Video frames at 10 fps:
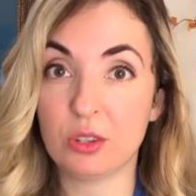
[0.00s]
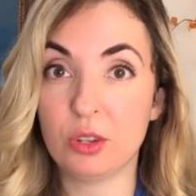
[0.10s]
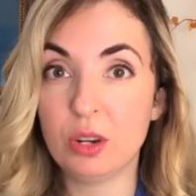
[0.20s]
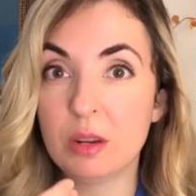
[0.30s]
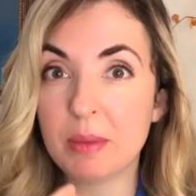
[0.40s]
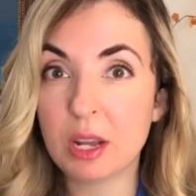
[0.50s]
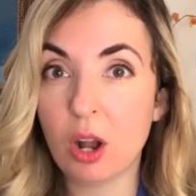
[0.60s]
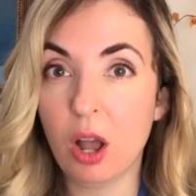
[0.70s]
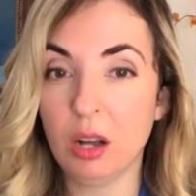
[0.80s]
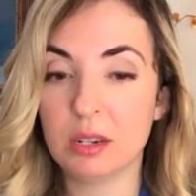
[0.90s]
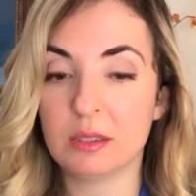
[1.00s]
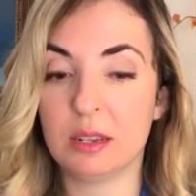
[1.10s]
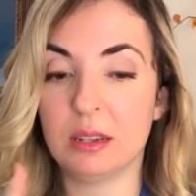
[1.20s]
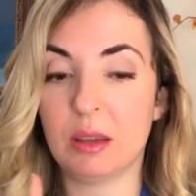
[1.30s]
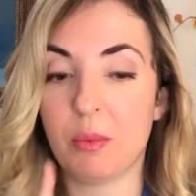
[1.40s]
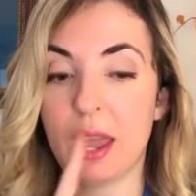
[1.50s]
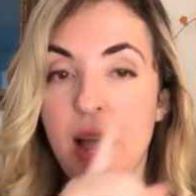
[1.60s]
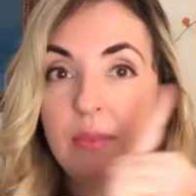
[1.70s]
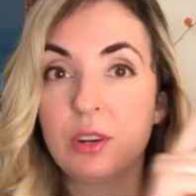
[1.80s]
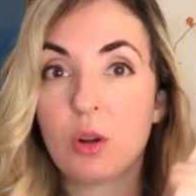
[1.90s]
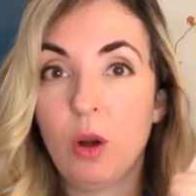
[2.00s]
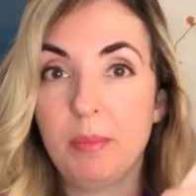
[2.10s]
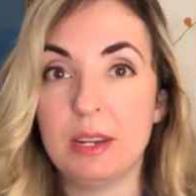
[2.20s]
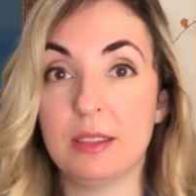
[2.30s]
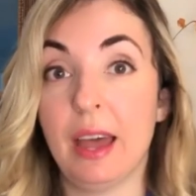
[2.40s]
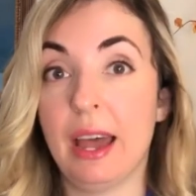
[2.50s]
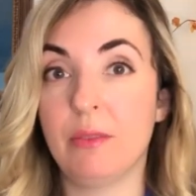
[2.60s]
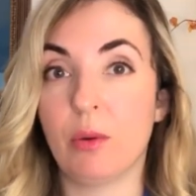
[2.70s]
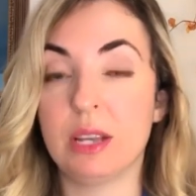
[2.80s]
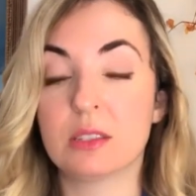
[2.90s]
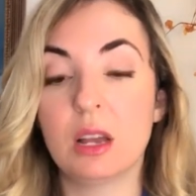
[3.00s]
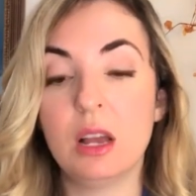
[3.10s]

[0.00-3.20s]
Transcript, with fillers: you need to be cognizant that we have to go up into the head voice.